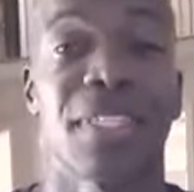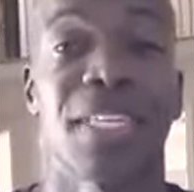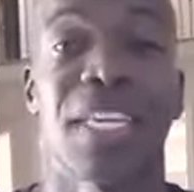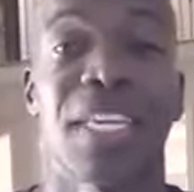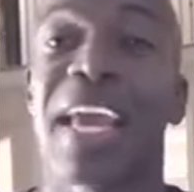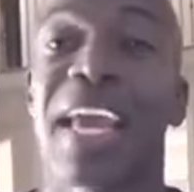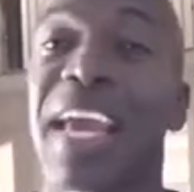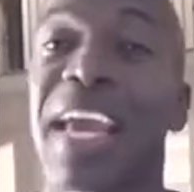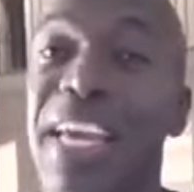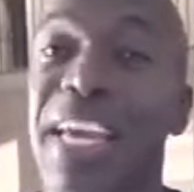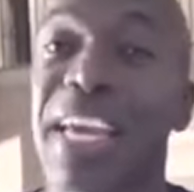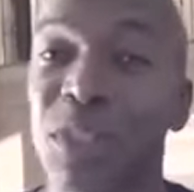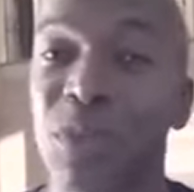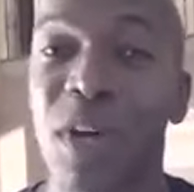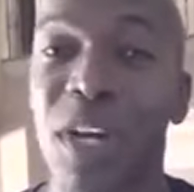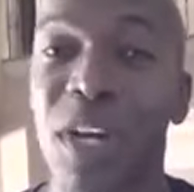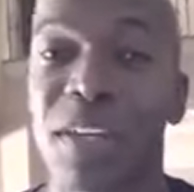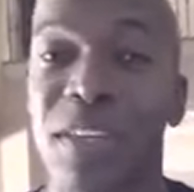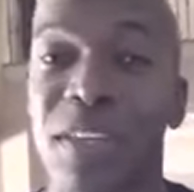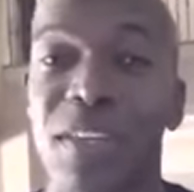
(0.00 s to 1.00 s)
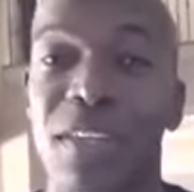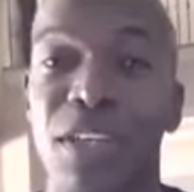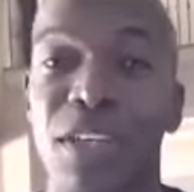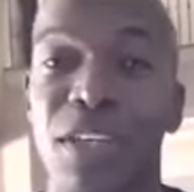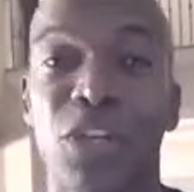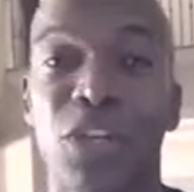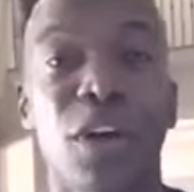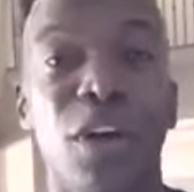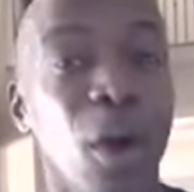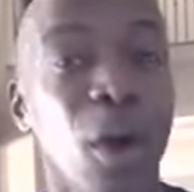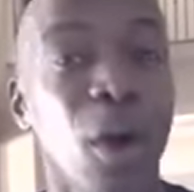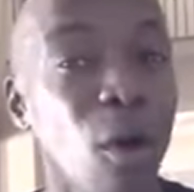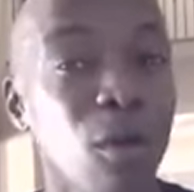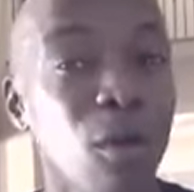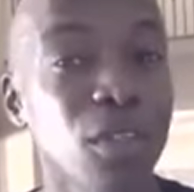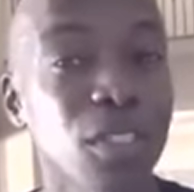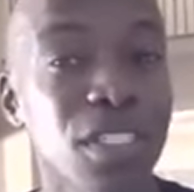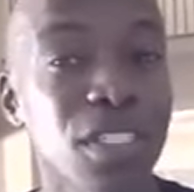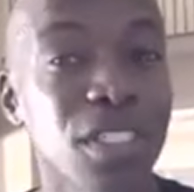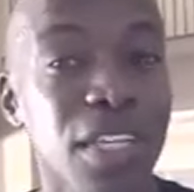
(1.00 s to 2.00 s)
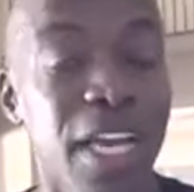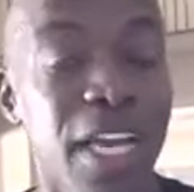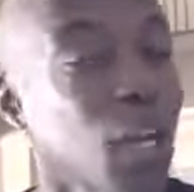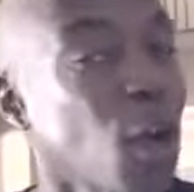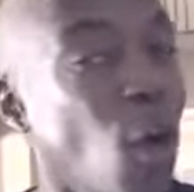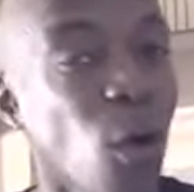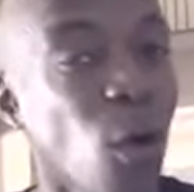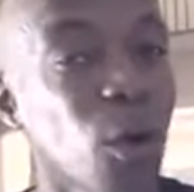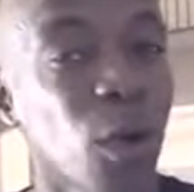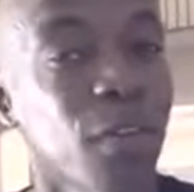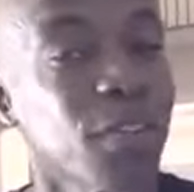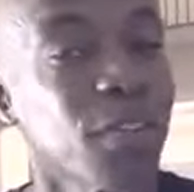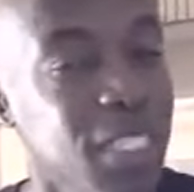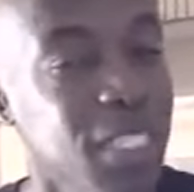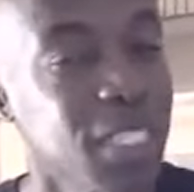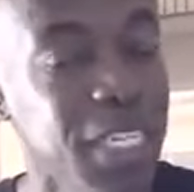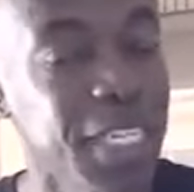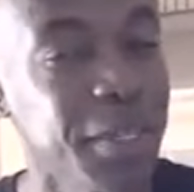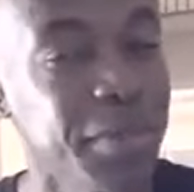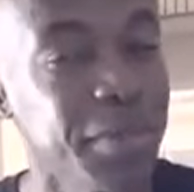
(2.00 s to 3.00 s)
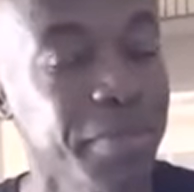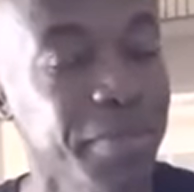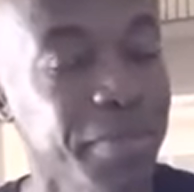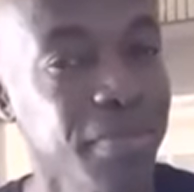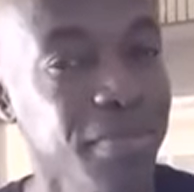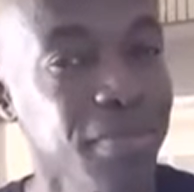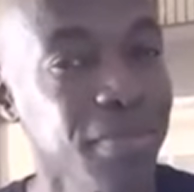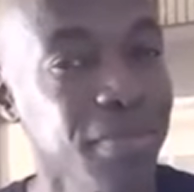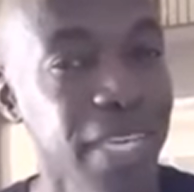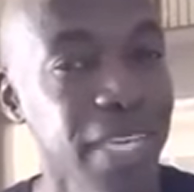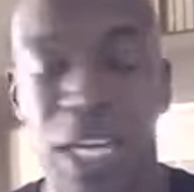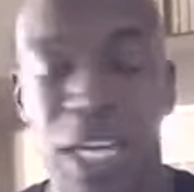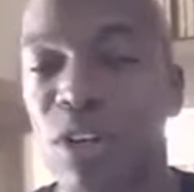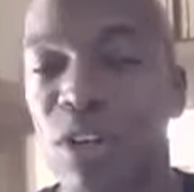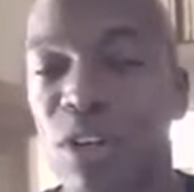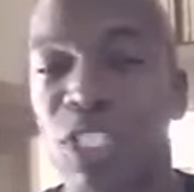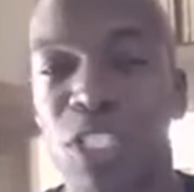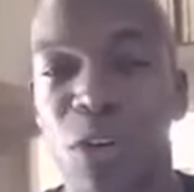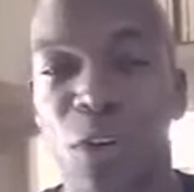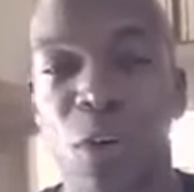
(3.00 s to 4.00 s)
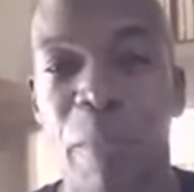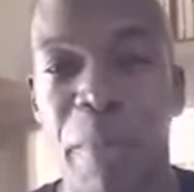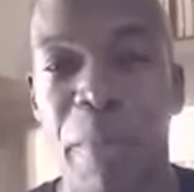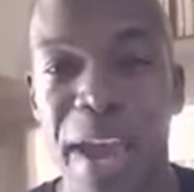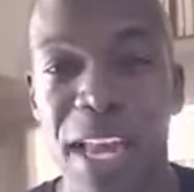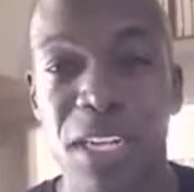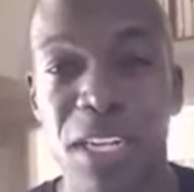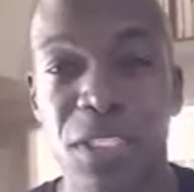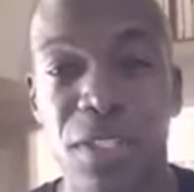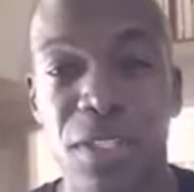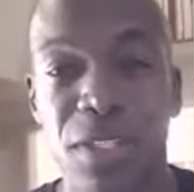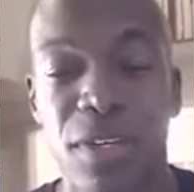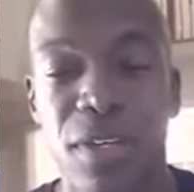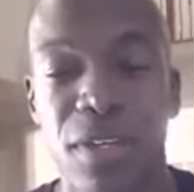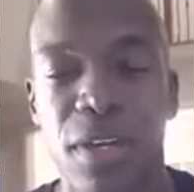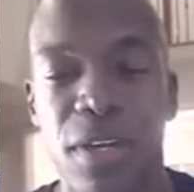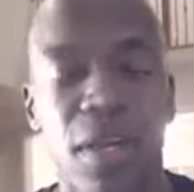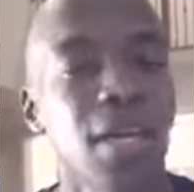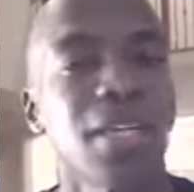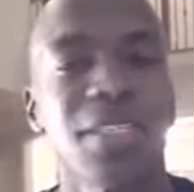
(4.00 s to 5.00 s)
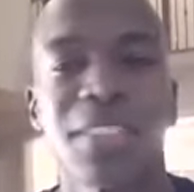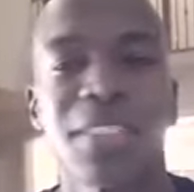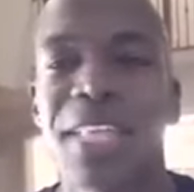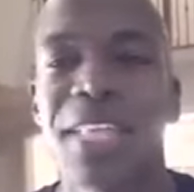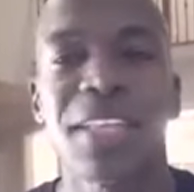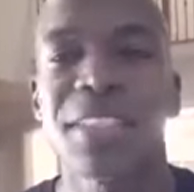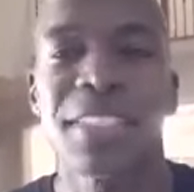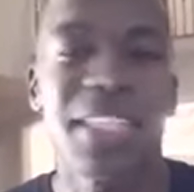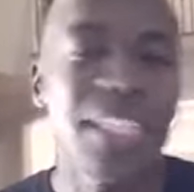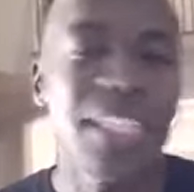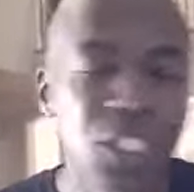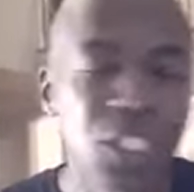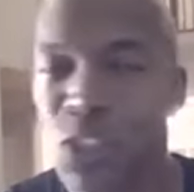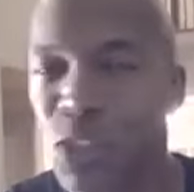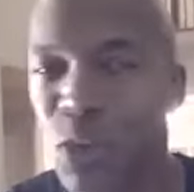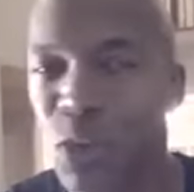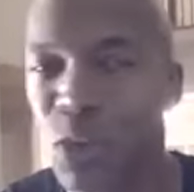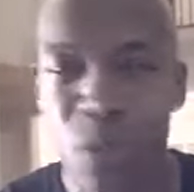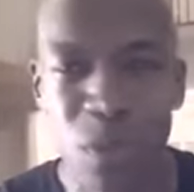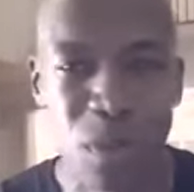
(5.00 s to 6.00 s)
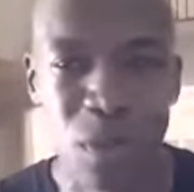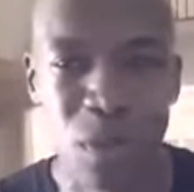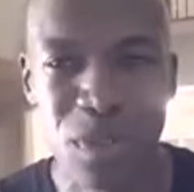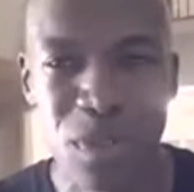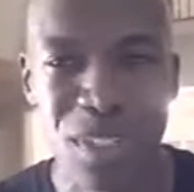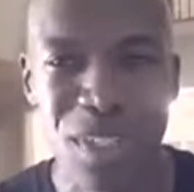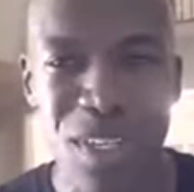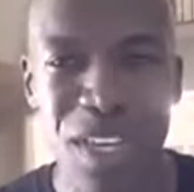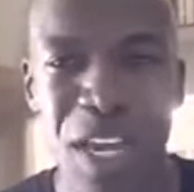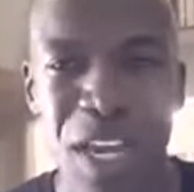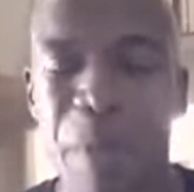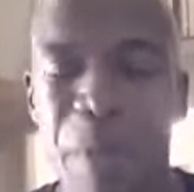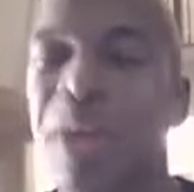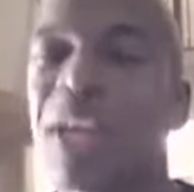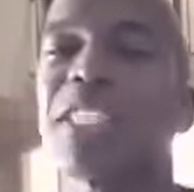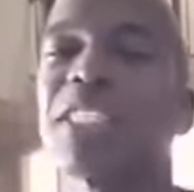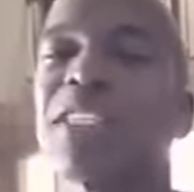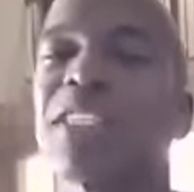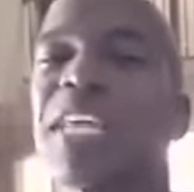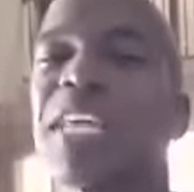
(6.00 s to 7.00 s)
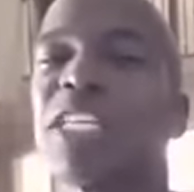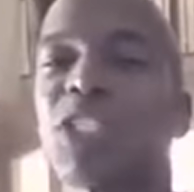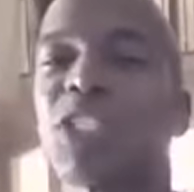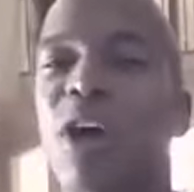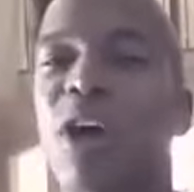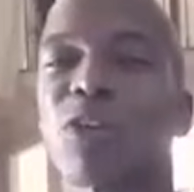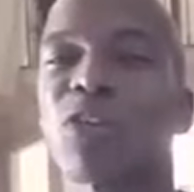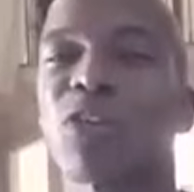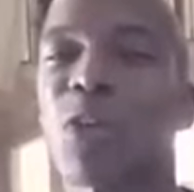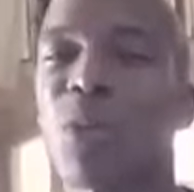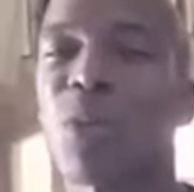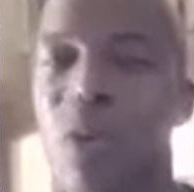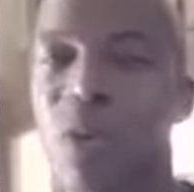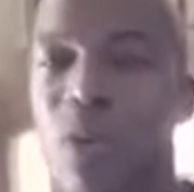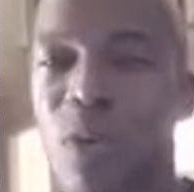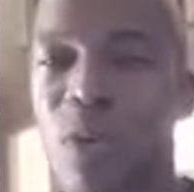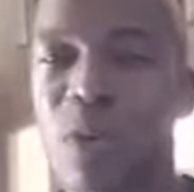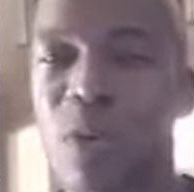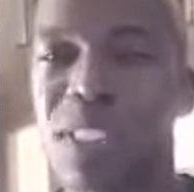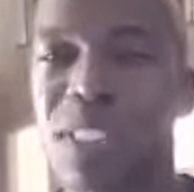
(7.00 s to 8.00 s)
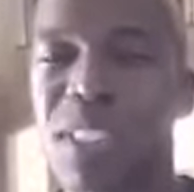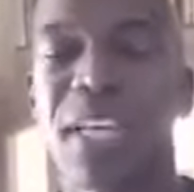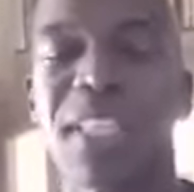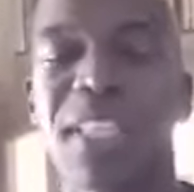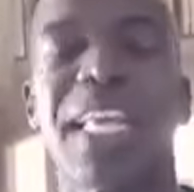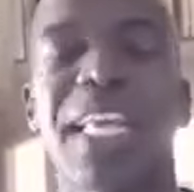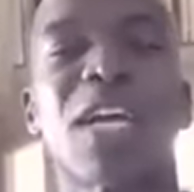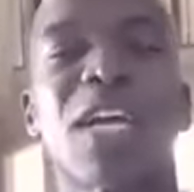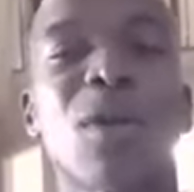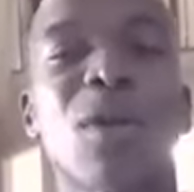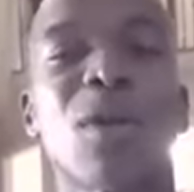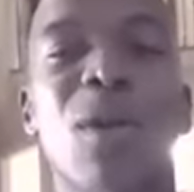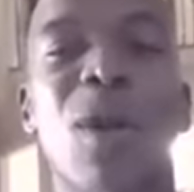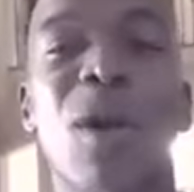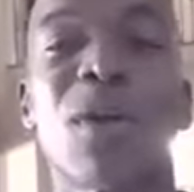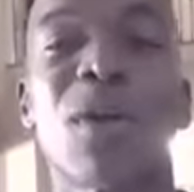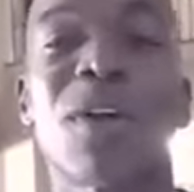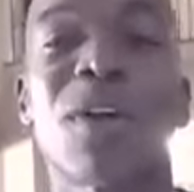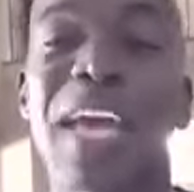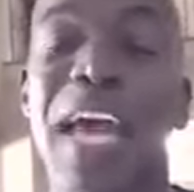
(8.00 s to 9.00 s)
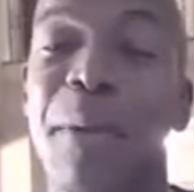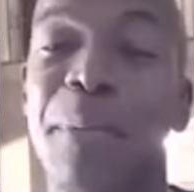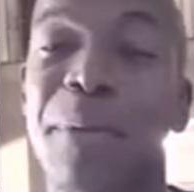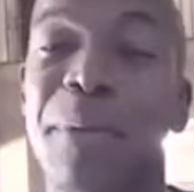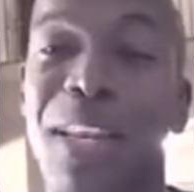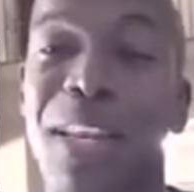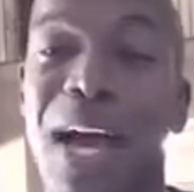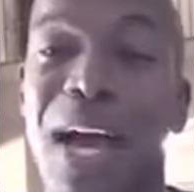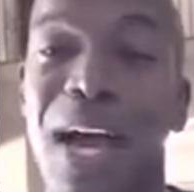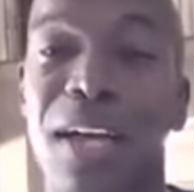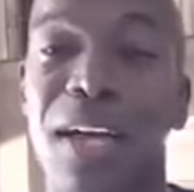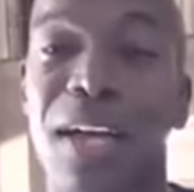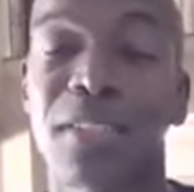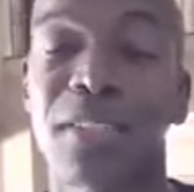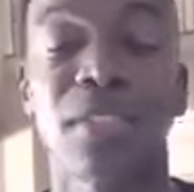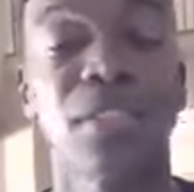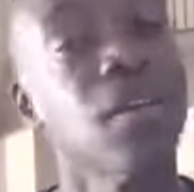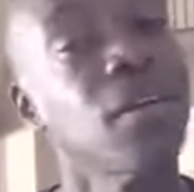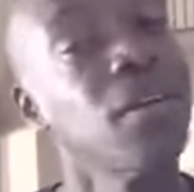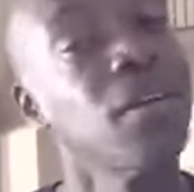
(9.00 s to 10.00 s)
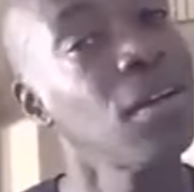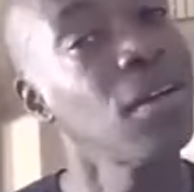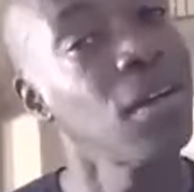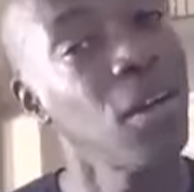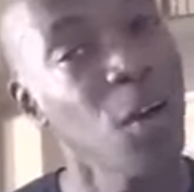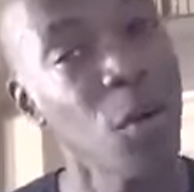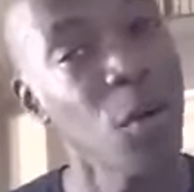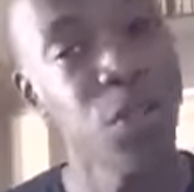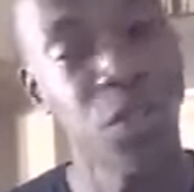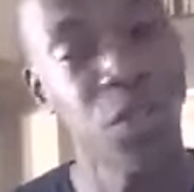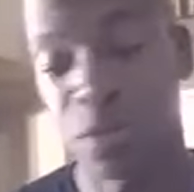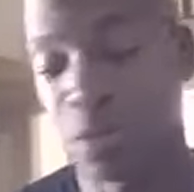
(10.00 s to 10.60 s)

And guess what? Your coach and owner of the team and your general manager is not teaching you the rules, because if they taught you the rules, they can no longer capitalize on you.